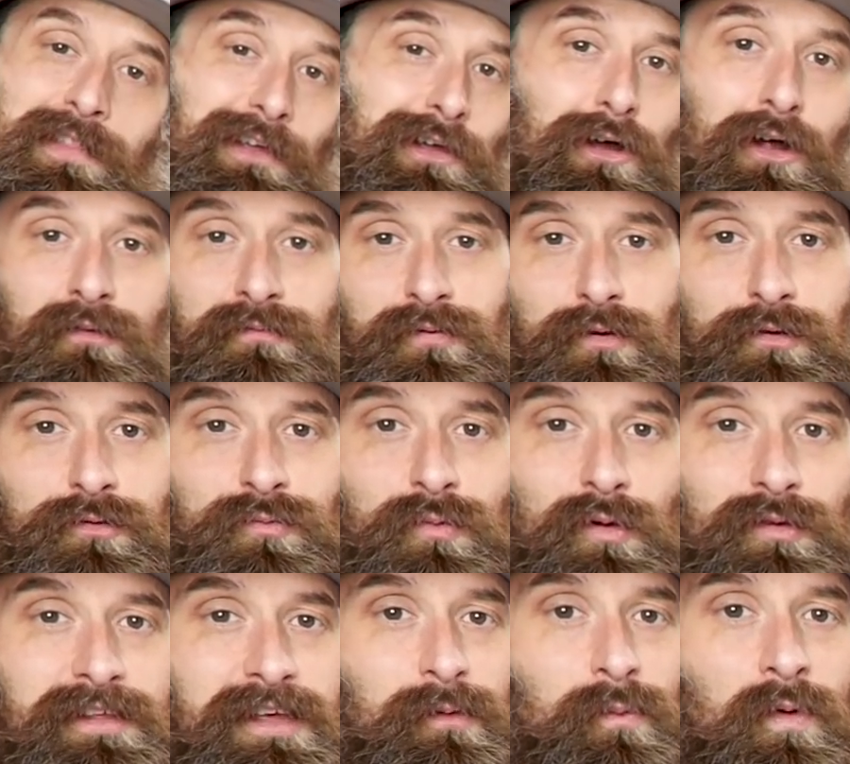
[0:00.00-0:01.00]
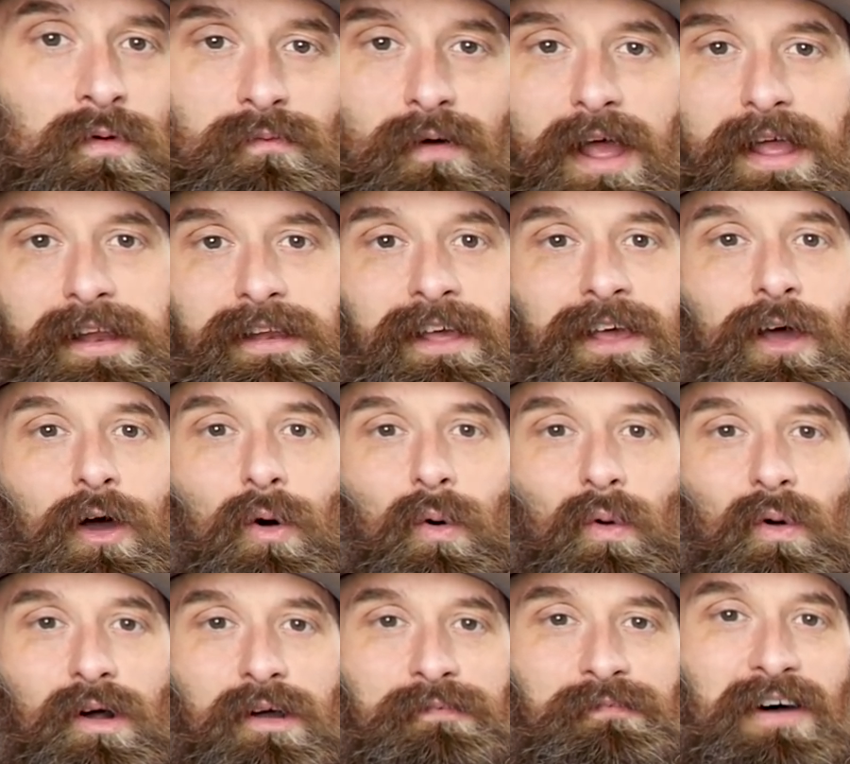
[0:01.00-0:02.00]
when the car first rolled in were right,
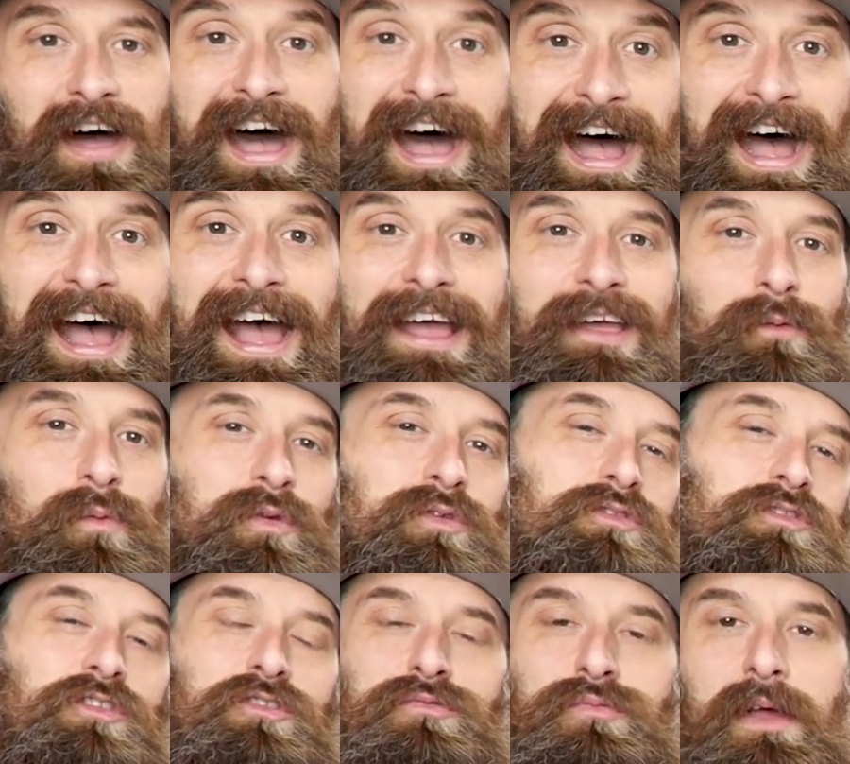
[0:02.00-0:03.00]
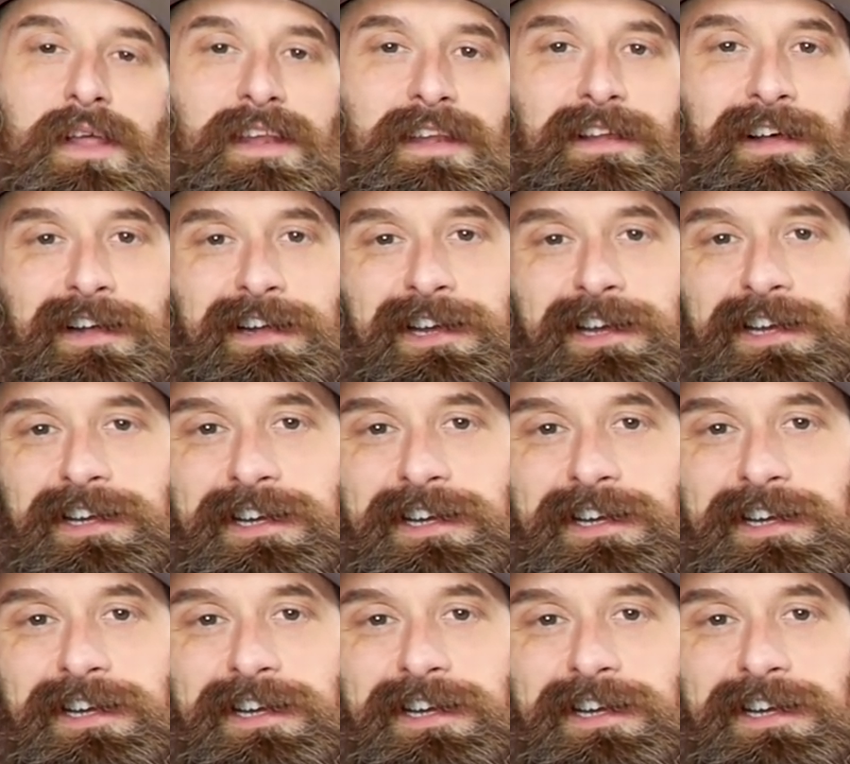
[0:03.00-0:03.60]
or if I was just ready to